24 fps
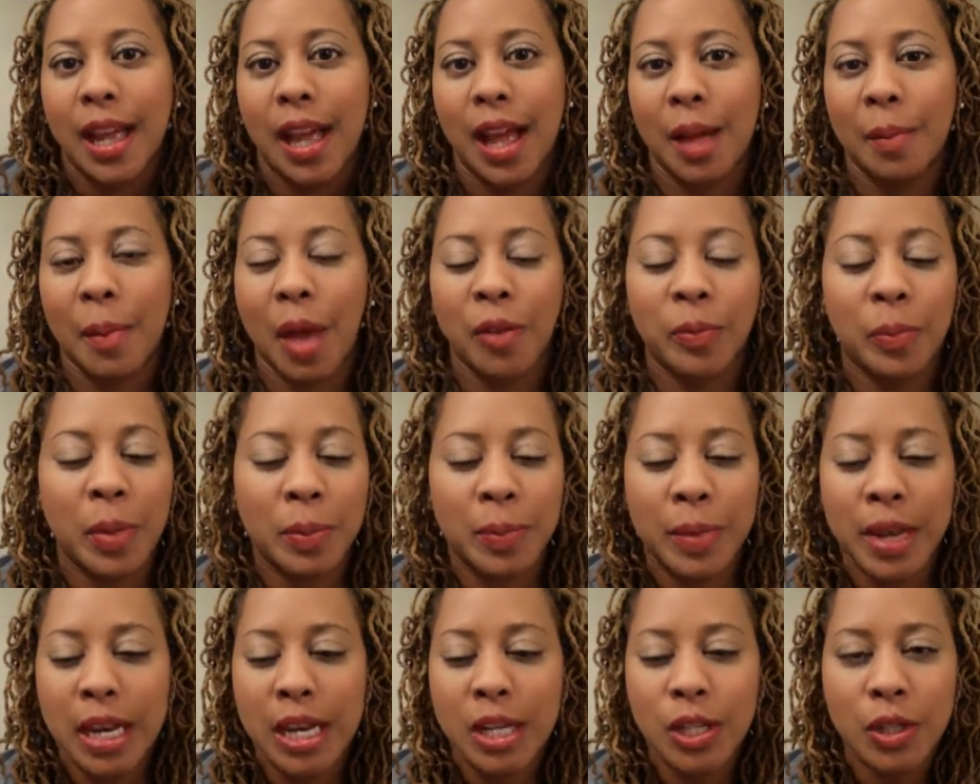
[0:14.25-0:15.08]
I've
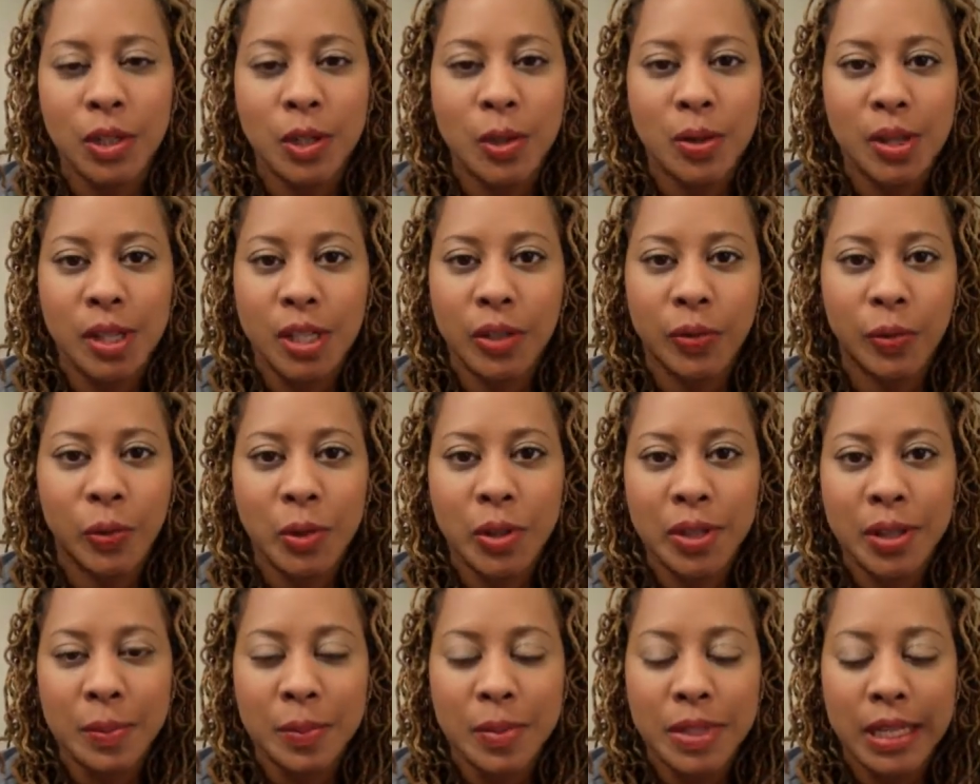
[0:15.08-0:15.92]
been meaning to do this for
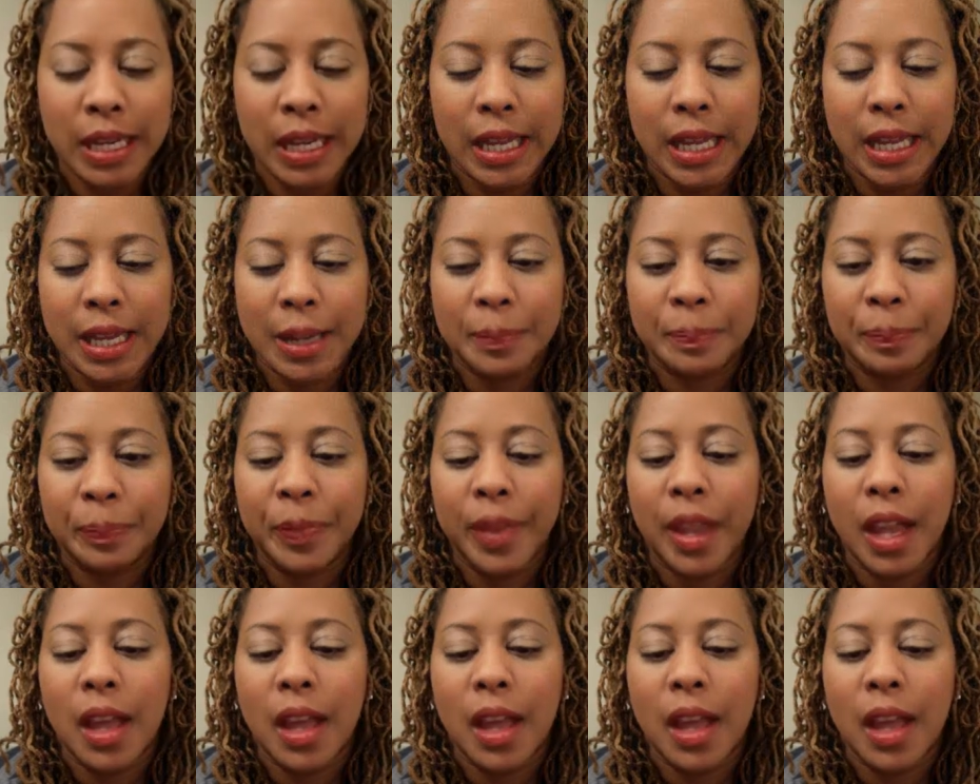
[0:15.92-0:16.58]
some time.